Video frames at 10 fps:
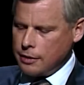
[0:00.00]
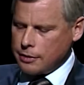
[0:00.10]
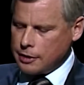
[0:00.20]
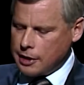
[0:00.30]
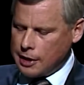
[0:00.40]

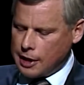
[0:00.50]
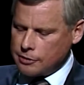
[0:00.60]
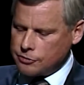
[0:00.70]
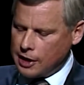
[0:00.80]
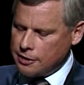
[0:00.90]
The
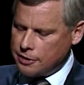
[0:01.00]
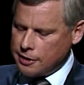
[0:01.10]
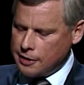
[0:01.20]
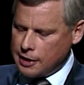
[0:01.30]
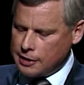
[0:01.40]
second thing
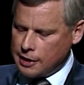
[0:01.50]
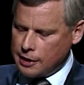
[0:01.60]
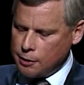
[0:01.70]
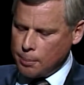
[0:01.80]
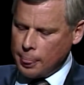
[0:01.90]
they
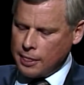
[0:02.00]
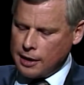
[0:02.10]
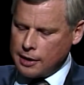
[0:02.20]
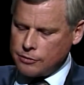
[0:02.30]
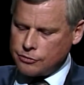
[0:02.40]
did
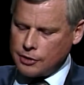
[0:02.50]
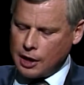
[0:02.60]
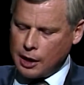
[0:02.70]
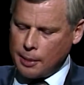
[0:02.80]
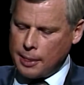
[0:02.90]
is
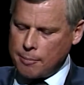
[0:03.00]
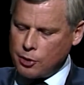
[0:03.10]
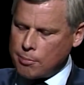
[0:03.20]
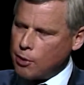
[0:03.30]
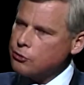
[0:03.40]
they put
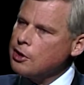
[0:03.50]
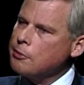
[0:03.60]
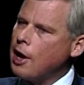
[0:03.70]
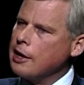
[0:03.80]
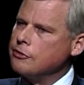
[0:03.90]
a
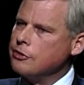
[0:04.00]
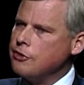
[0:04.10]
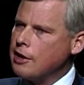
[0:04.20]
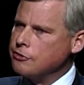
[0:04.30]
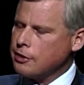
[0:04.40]
post-hypnotic
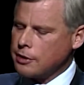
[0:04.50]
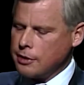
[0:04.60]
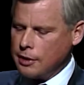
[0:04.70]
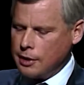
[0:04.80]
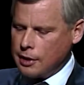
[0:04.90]
suggestion.
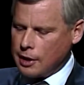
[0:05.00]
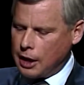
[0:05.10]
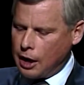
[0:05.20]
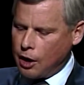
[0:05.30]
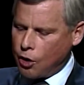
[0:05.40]

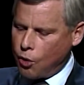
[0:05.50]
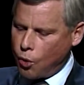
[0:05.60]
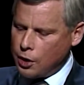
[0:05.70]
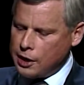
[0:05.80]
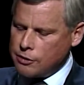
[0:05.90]

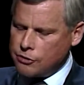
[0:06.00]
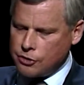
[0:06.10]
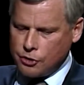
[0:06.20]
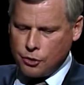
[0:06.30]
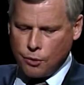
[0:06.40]
According
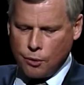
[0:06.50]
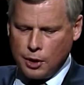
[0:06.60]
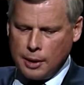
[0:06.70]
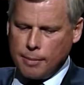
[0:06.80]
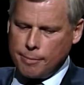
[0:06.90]
to
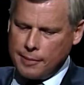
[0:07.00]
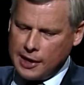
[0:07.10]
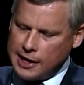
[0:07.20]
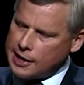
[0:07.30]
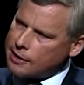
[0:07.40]

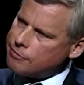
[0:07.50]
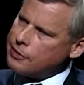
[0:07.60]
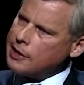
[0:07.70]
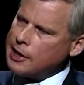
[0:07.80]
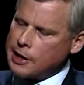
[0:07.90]
many of
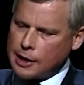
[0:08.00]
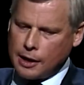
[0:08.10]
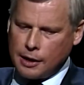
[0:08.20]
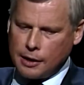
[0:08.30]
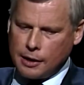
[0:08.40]
the
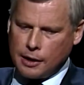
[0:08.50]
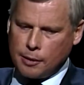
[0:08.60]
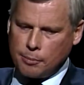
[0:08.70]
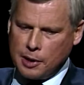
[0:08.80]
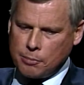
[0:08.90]

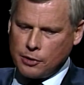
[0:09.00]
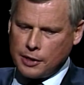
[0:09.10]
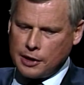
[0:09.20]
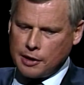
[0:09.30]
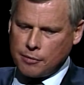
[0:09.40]
people
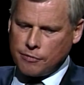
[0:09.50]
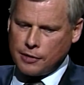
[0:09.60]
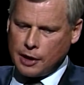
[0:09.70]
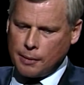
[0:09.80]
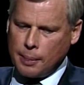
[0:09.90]
that
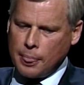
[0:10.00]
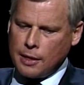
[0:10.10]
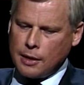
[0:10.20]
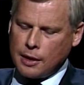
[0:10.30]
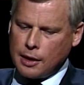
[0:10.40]
have
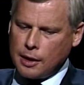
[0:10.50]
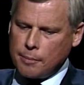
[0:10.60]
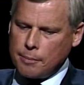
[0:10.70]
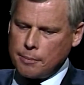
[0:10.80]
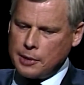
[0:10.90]

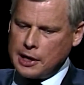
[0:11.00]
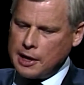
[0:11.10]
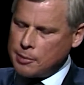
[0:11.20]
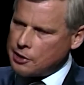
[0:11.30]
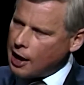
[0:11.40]
been
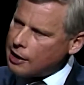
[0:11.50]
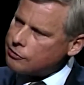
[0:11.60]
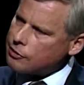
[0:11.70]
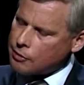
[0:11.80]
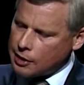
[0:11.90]

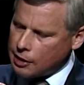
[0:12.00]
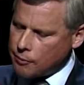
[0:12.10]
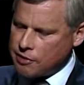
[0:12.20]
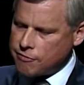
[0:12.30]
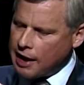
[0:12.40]
hypnotized, and
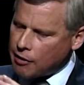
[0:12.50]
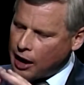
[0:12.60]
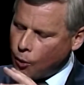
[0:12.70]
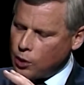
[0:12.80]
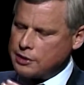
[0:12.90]
we found
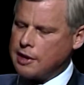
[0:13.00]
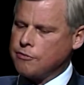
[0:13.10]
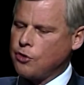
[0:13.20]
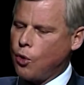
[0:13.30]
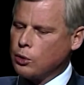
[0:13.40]
out what they've
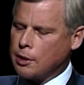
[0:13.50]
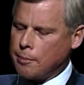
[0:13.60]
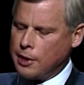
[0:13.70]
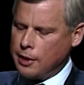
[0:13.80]
told them,